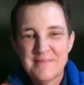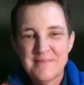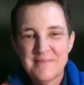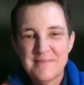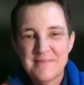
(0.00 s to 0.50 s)

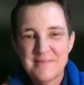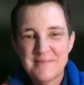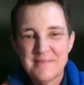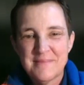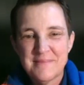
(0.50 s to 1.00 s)

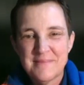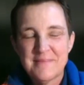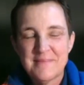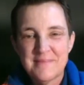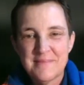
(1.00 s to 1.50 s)

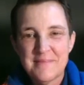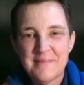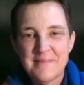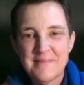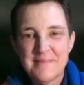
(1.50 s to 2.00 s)

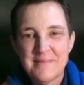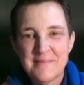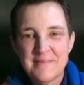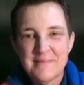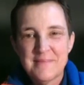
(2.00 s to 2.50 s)

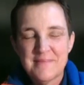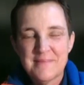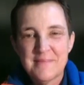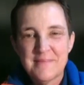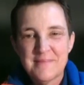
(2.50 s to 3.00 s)

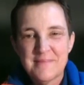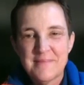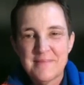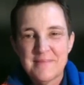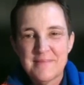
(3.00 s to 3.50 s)

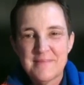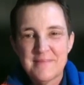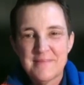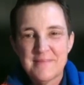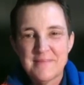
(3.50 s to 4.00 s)

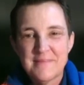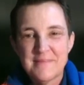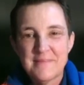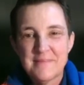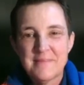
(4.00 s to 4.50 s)

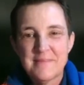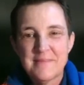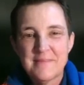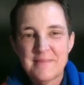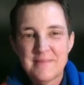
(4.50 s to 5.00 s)

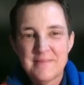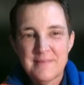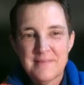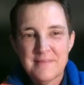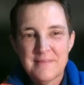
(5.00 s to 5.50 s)

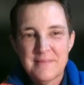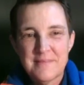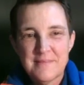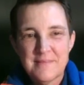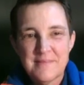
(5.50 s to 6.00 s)

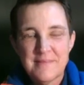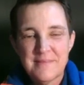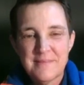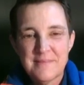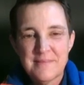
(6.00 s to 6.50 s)

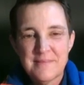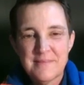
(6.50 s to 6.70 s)
The person shown says nothing.